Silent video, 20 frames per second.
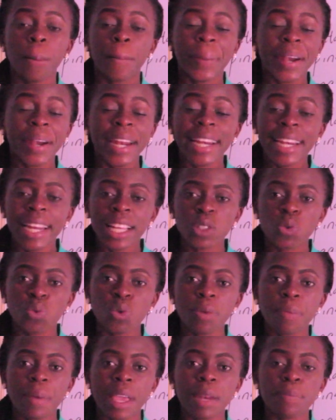Pregnant
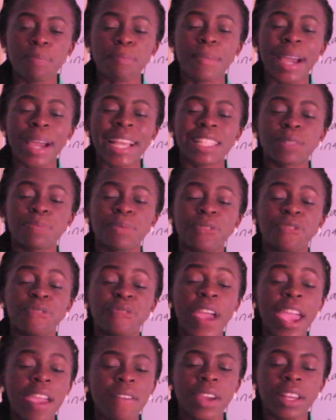women might be
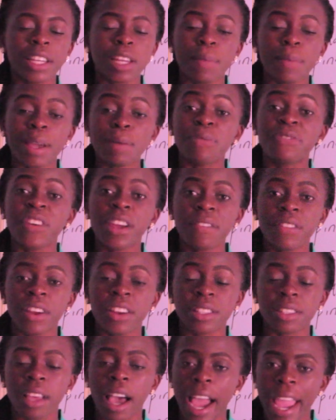very,
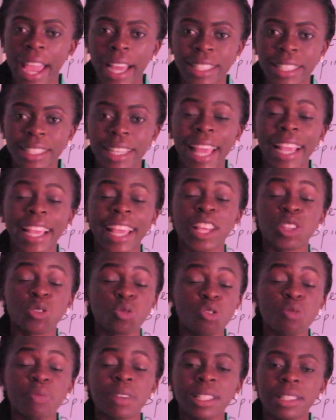very tired, like
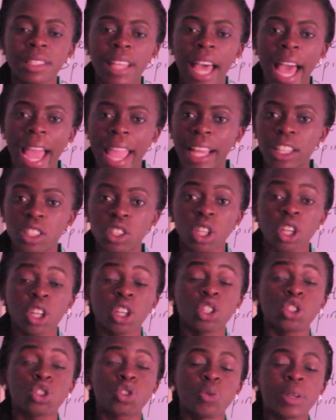extremely tired
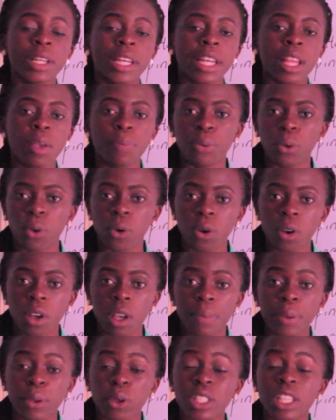during labor,
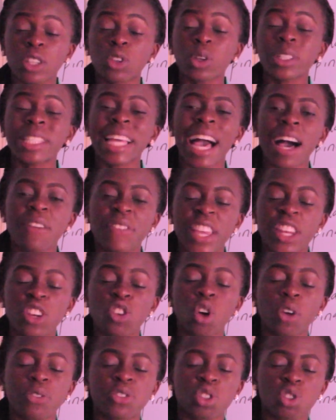because they don't have
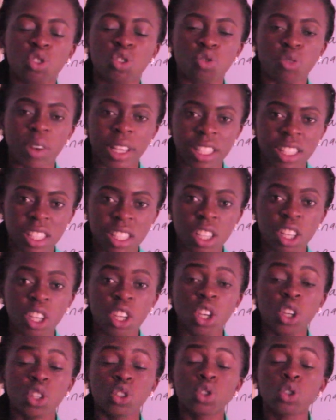enough strength
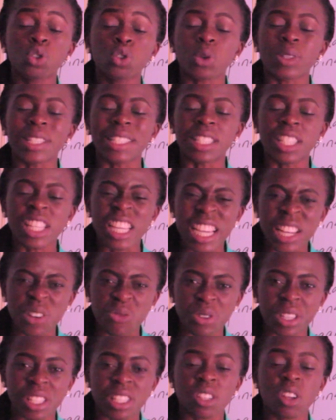due to the
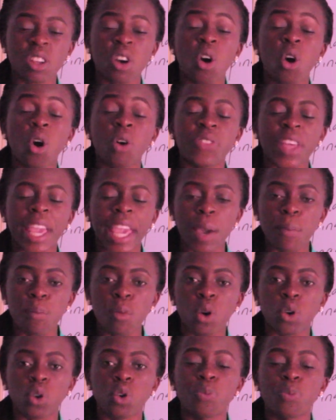decrease of the
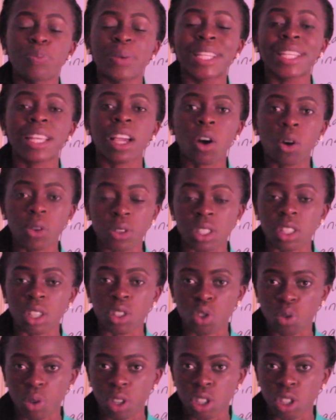hemoglobin
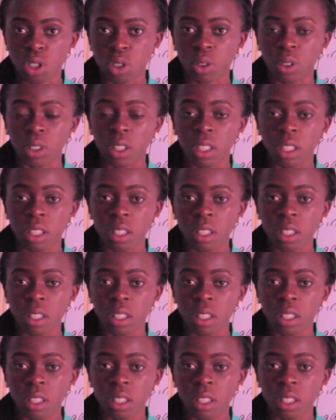concentration.